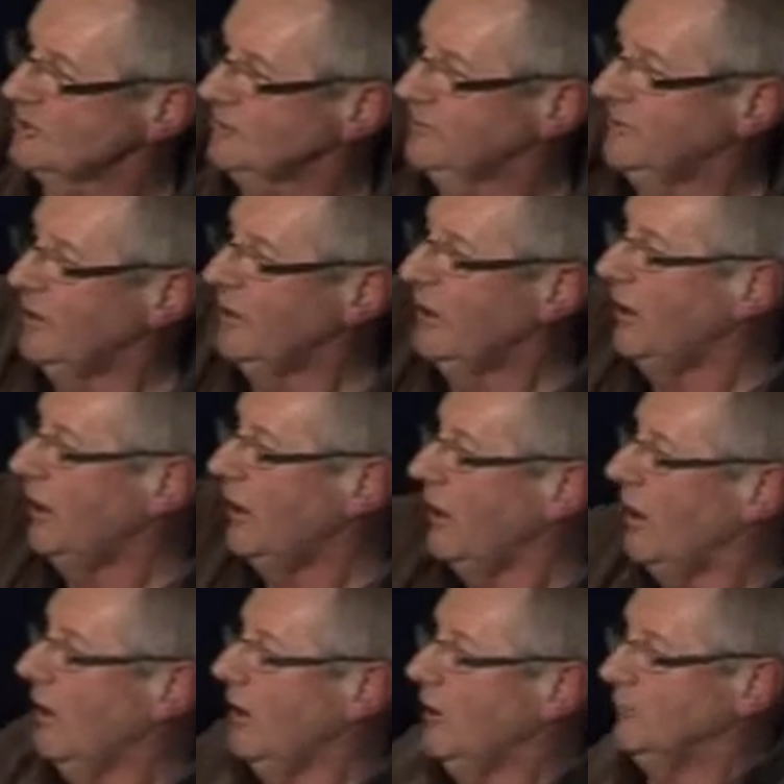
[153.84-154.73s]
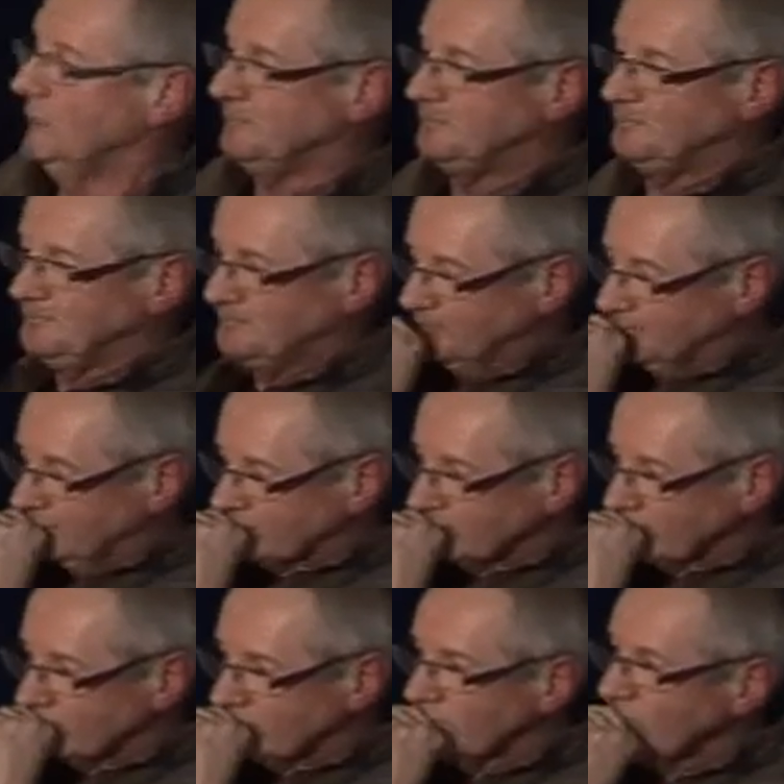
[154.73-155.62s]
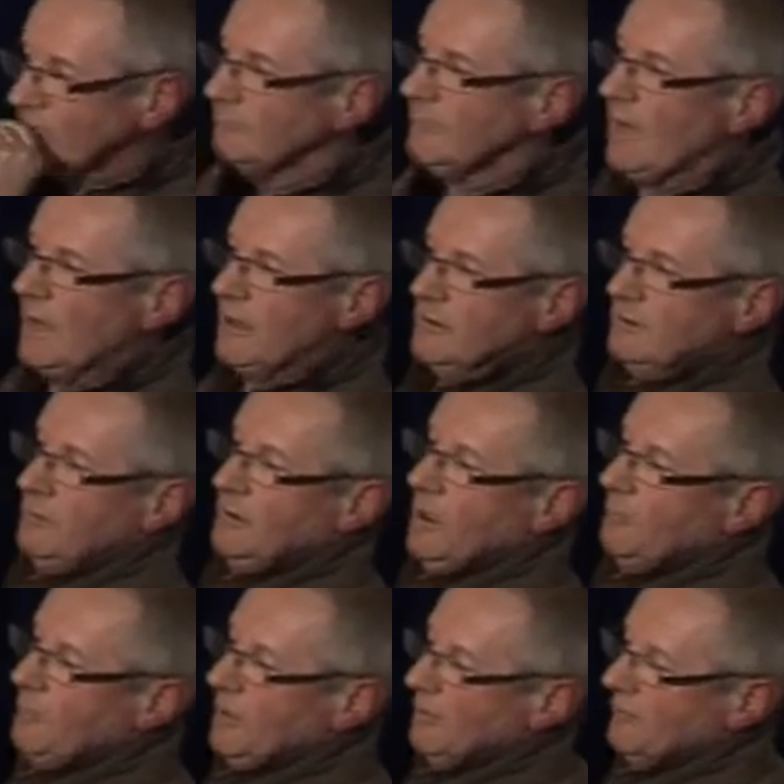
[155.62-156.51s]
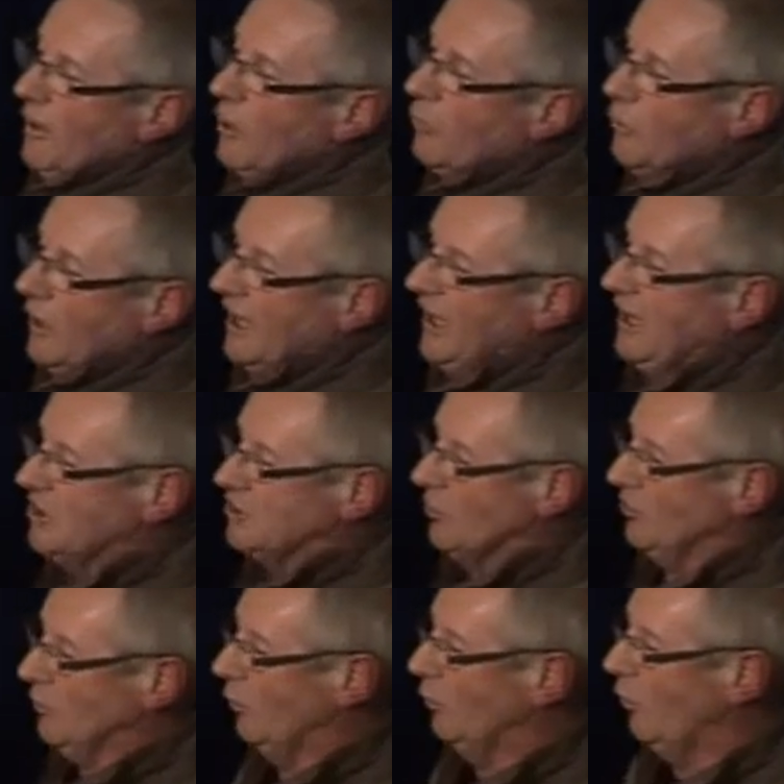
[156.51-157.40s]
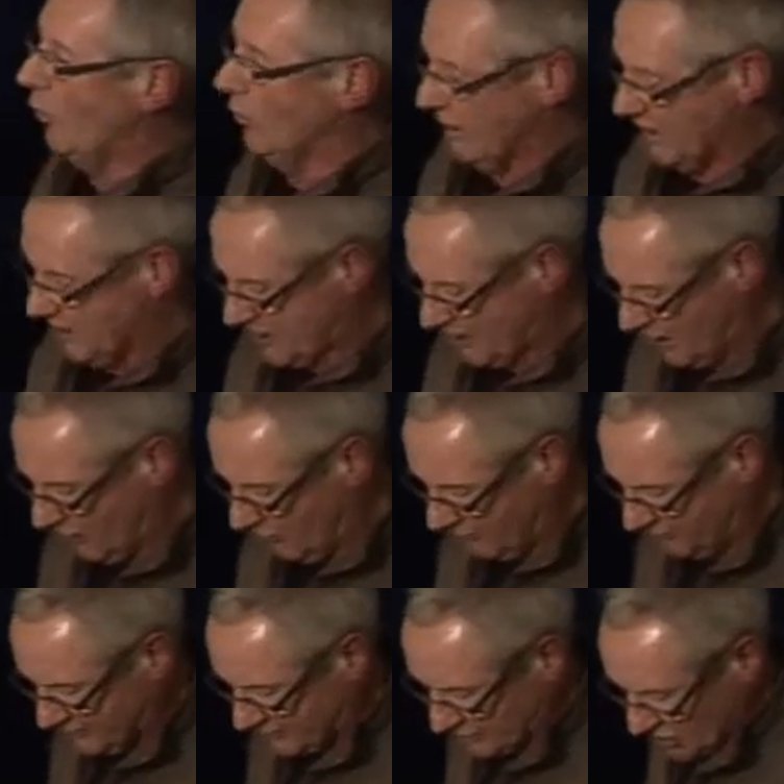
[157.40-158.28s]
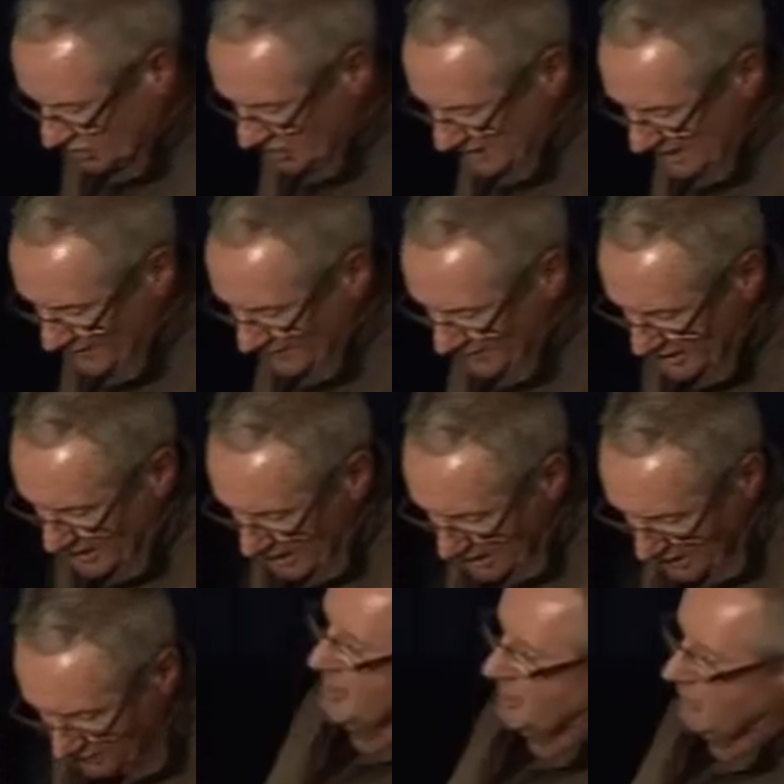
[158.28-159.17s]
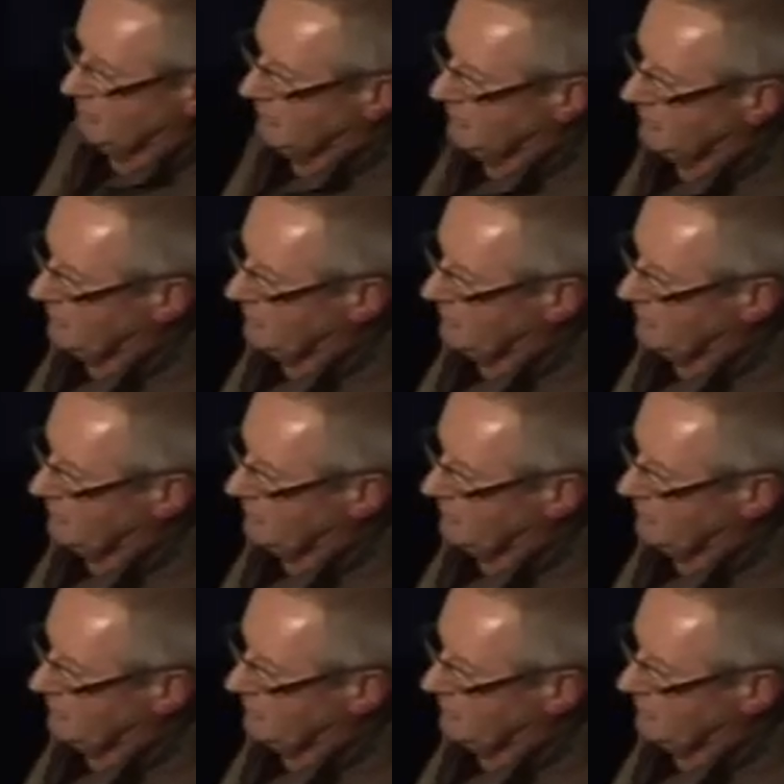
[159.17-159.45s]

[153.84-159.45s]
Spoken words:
of a bit of old age on the wall itself. Just let the colours,